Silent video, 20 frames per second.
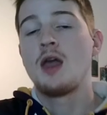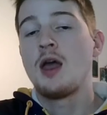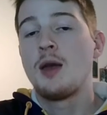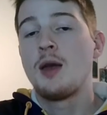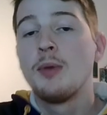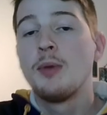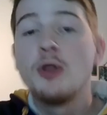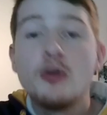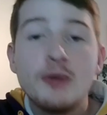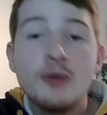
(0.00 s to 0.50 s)

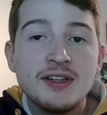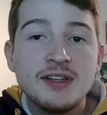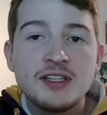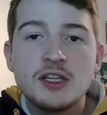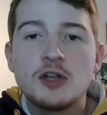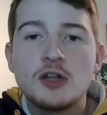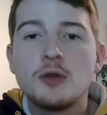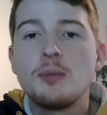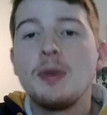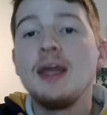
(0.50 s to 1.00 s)
But the reason
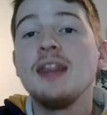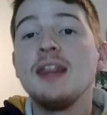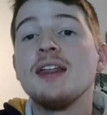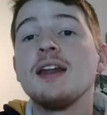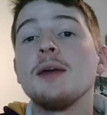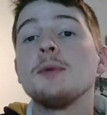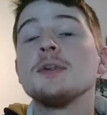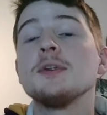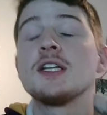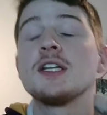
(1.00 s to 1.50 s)
could be that
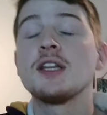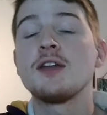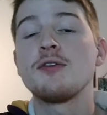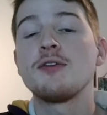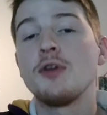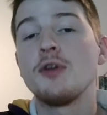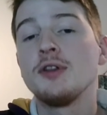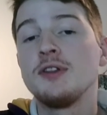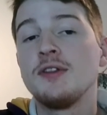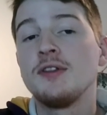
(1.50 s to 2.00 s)
it was at the
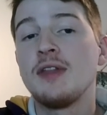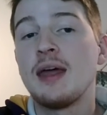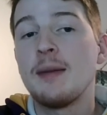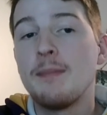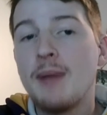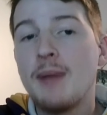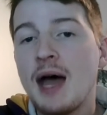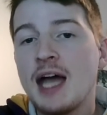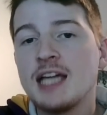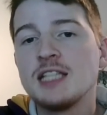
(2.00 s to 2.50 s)
front of their
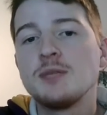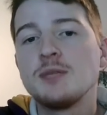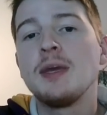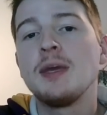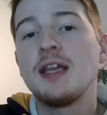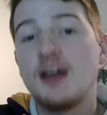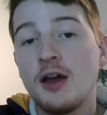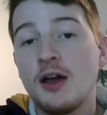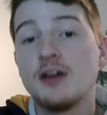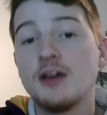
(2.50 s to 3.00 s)
minds
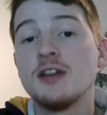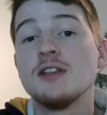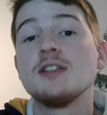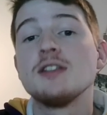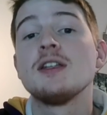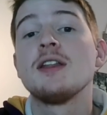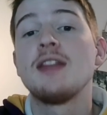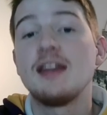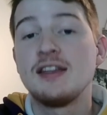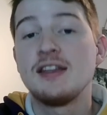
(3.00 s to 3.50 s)
because
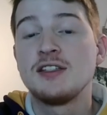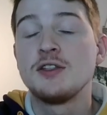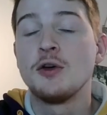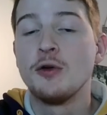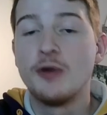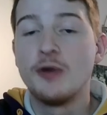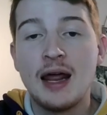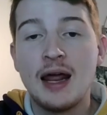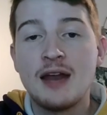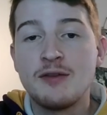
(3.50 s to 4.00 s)
they saw
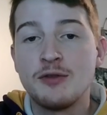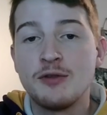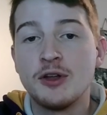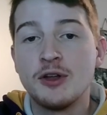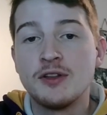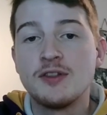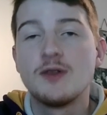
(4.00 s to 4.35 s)
an advert.